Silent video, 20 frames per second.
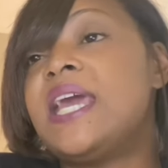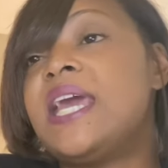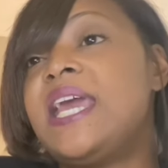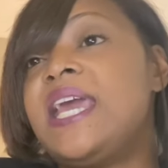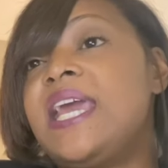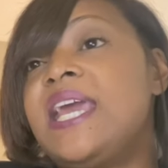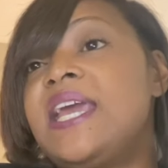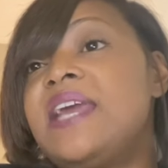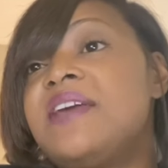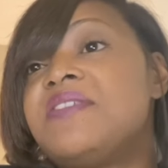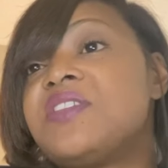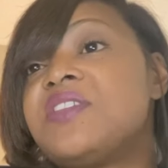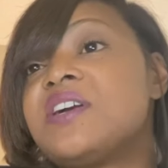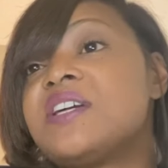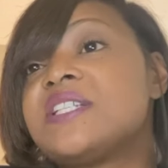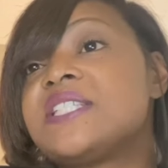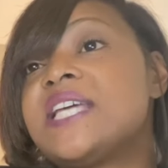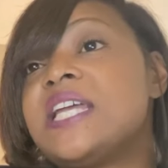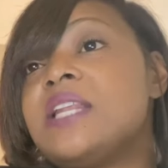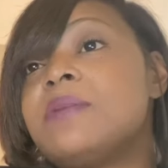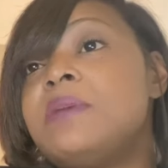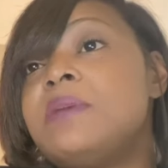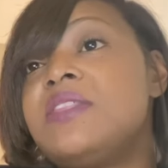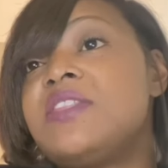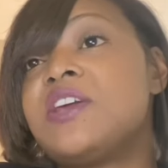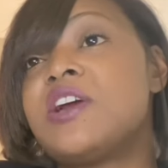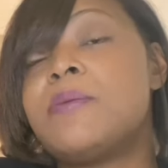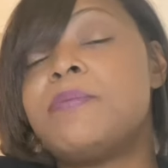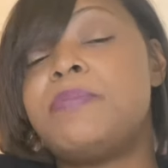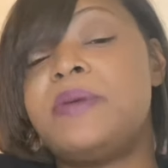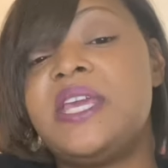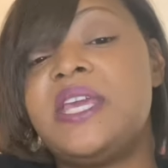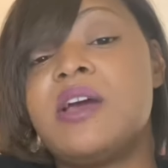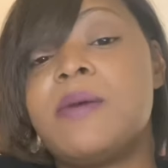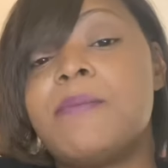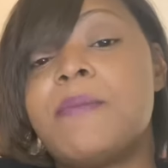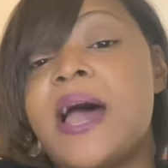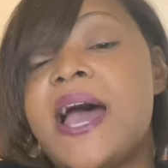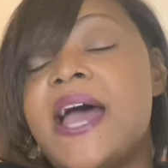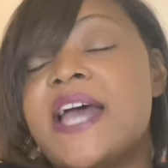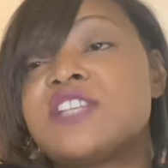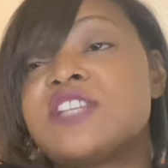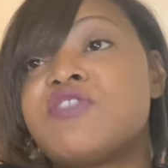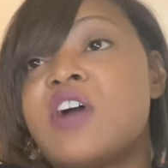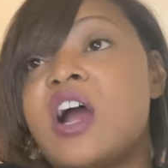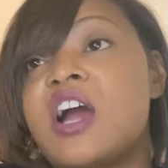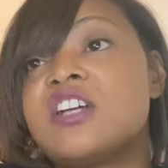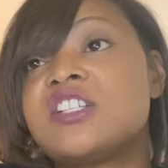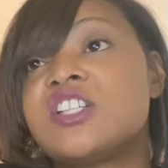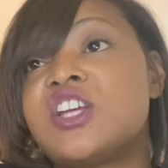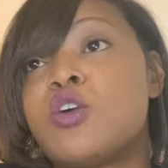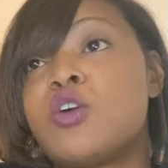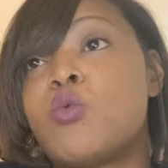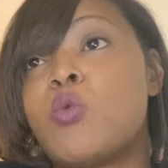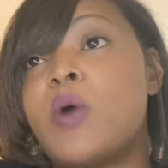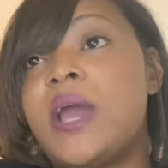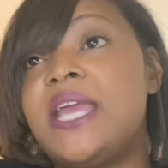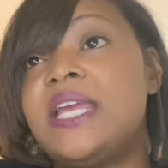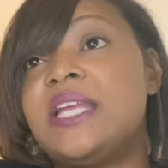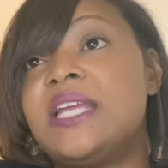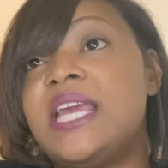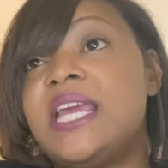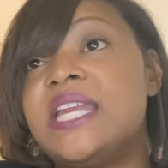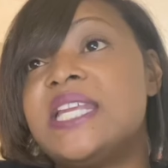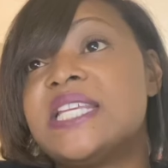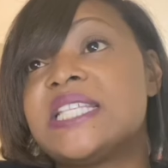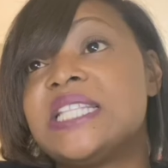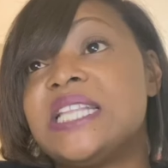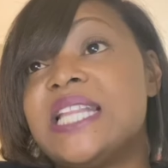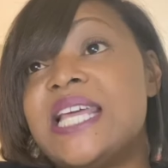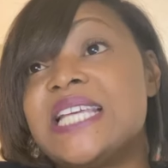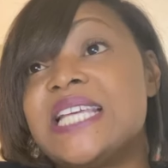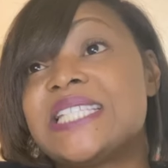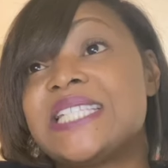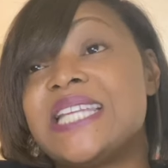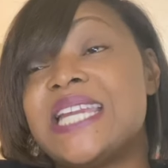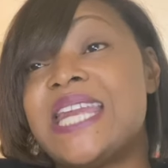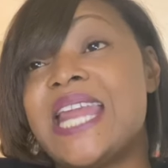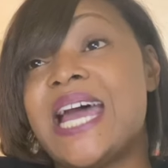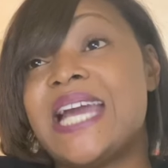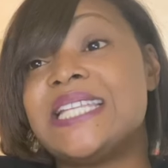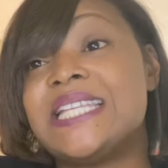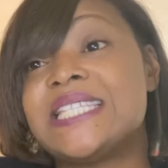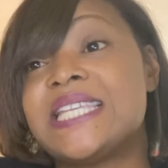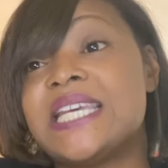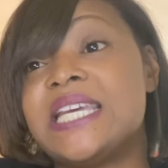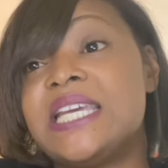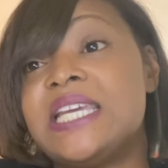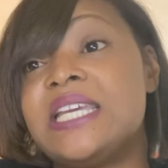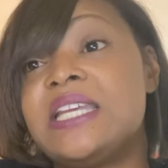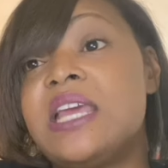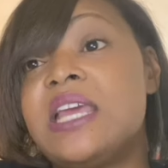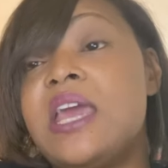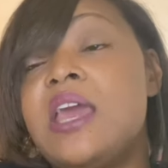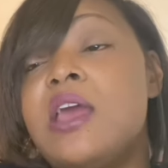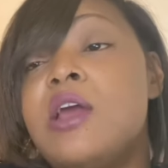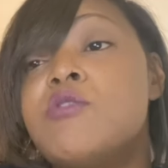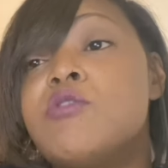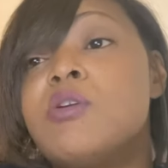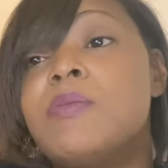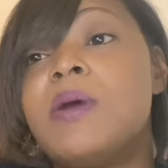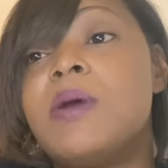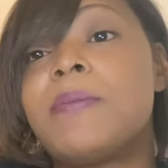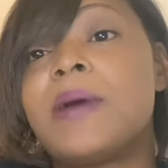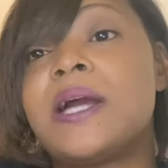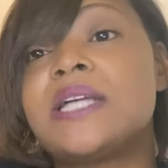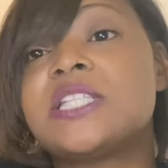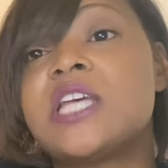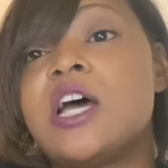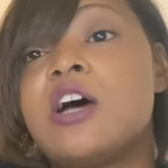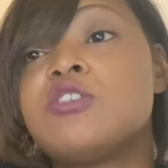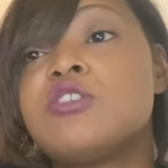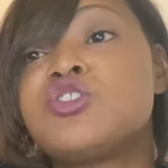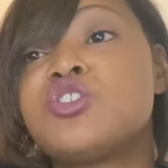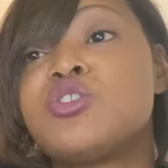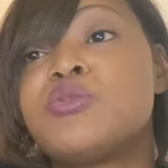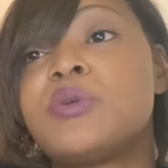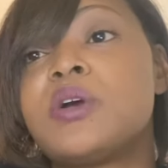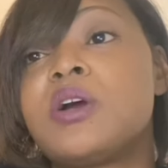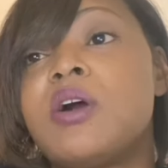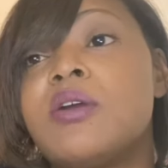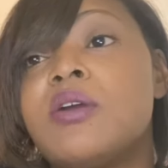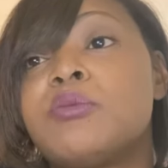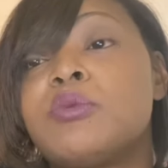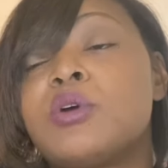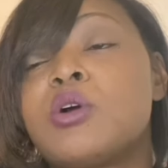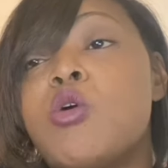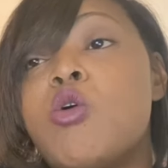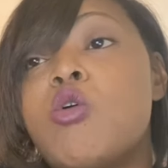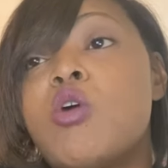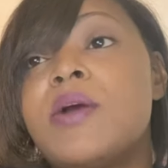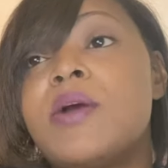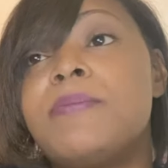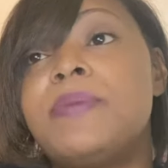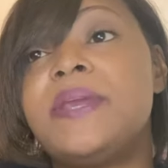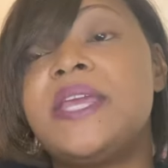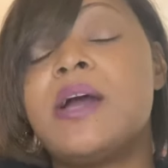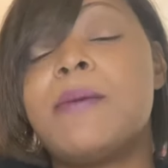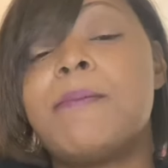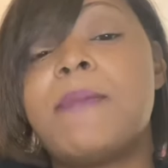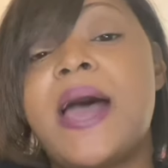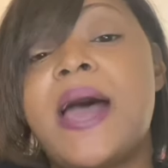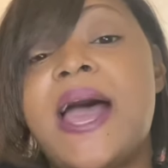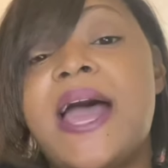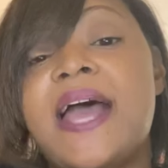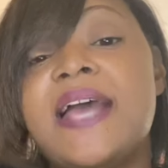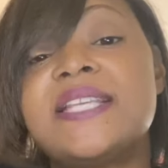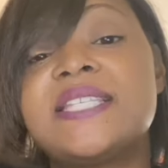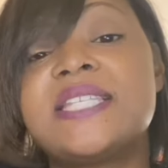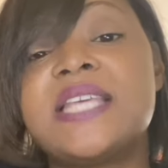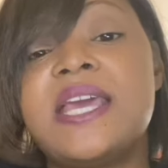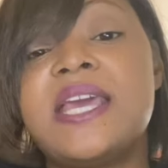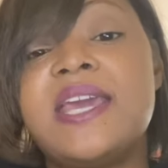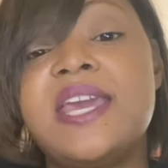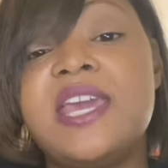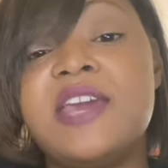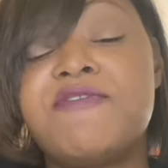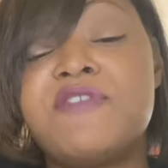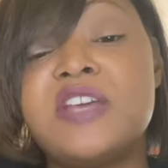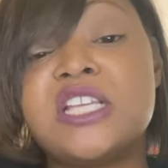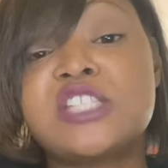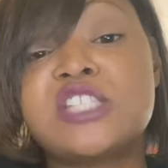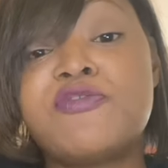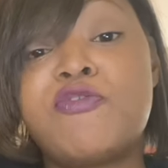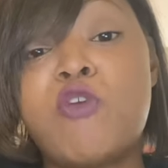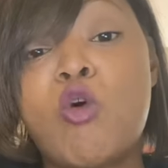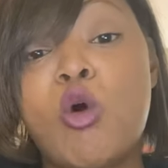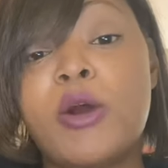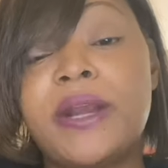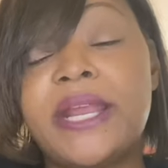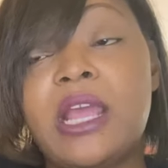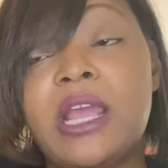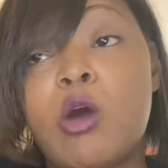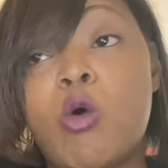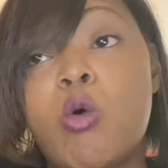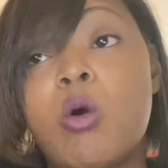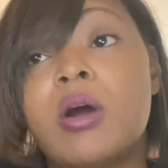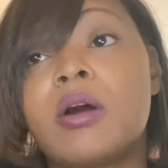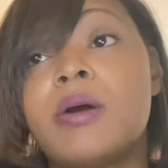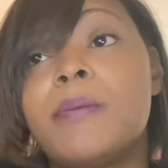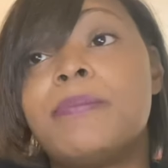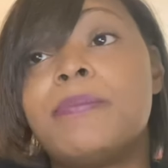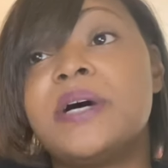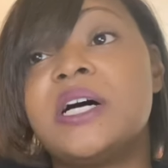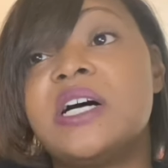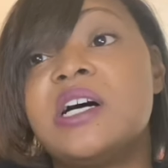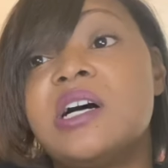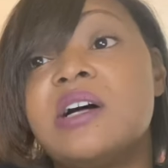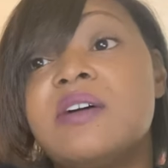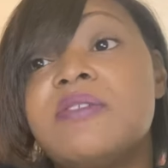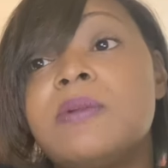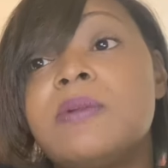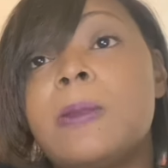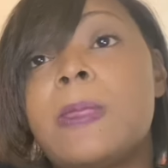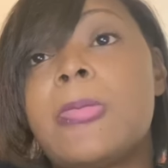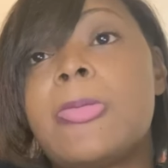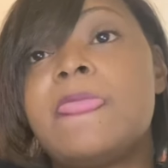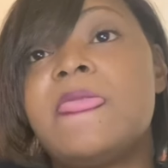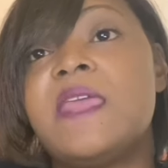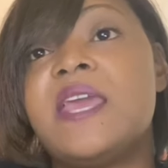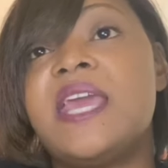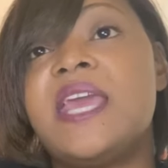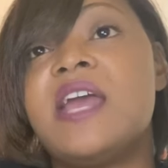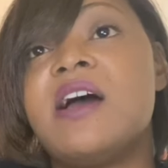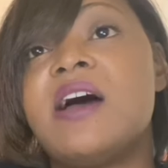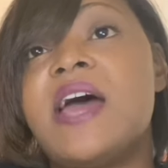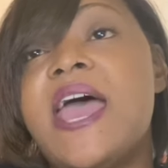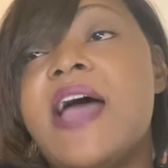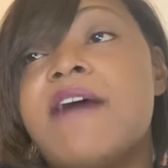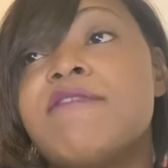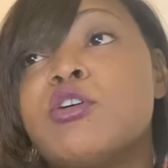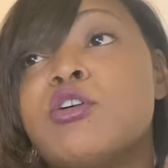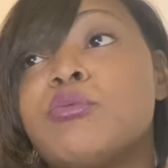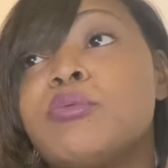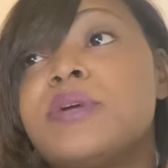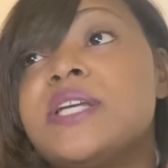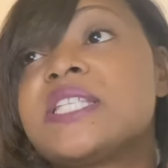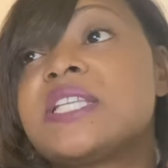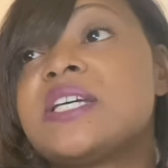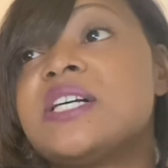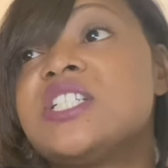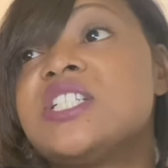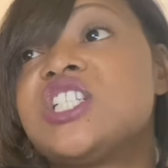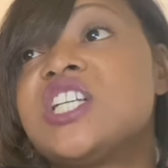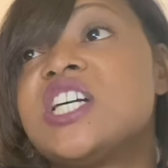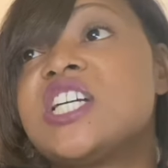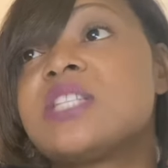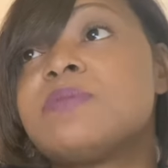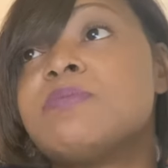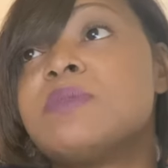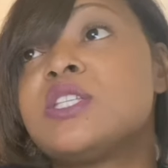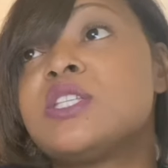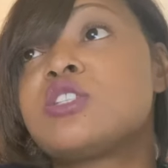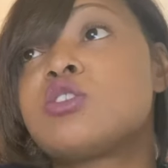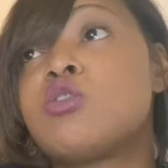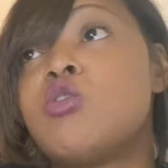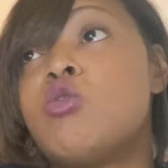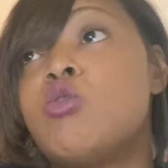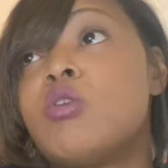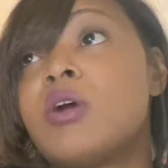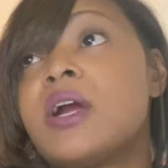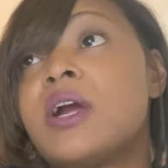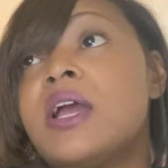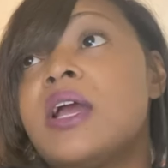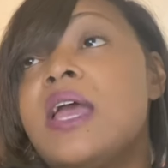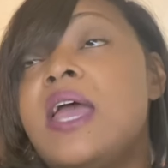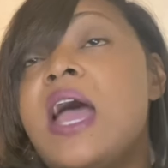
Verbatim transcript: And they're telling me their BMI as far as their weight, and it's less than 19. Remember, I told you we're going to record BMIs. If it's 40 or above, then it'll have a risk adjustment score.